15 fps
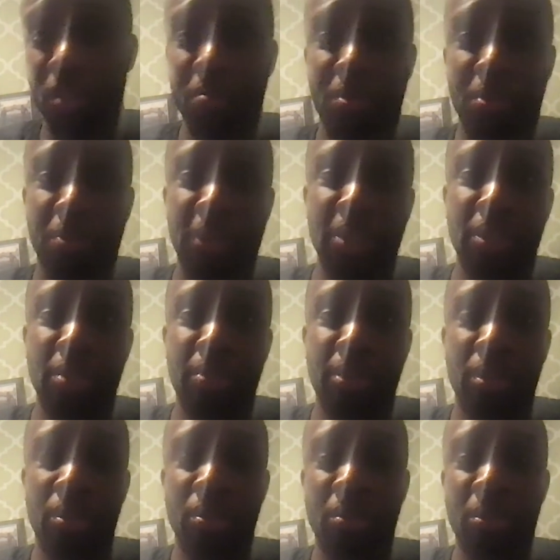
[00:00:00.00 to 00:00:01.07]
potentially be
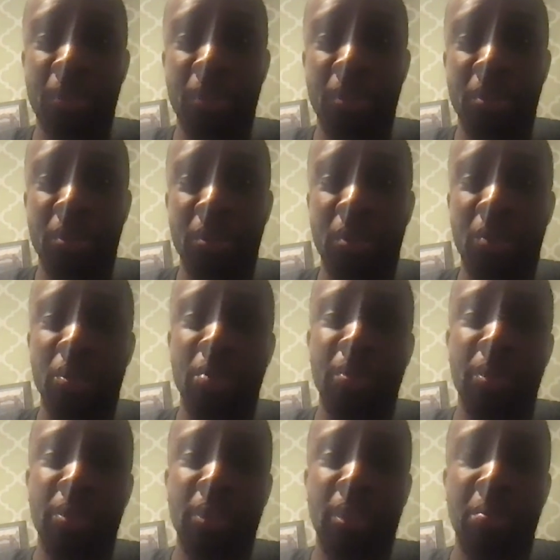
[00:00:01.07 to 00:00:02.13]
another
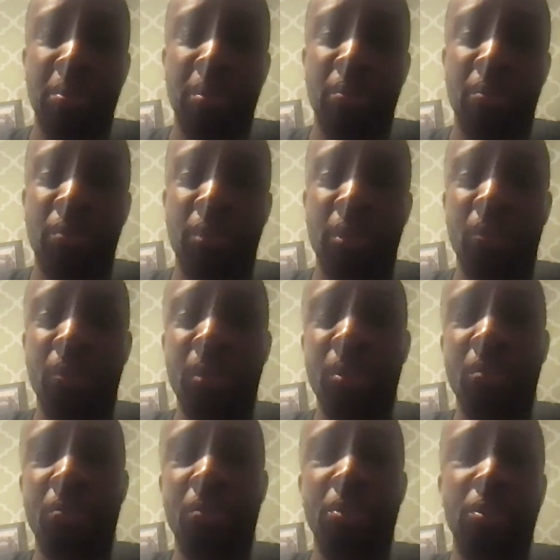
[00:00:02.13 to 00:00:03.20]
undisputed champion for the weight
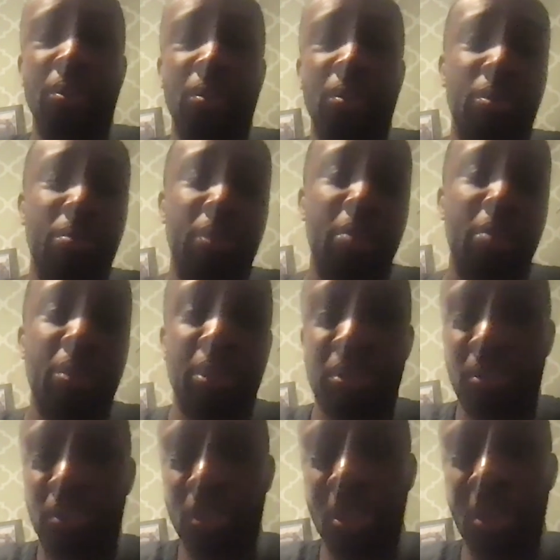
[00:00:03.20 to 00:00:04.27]
division sometime
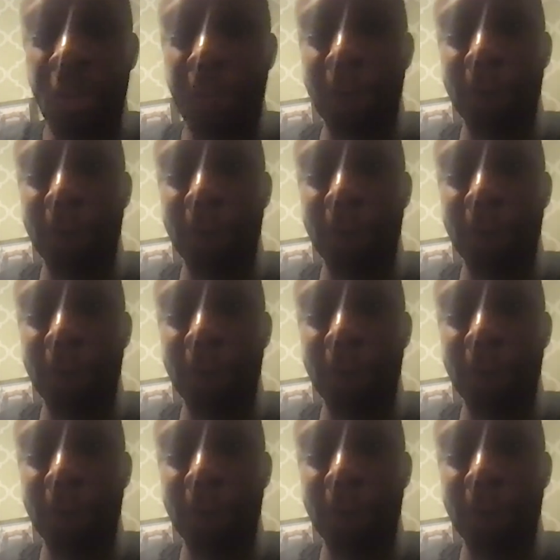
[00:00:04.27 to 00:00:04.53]
next year.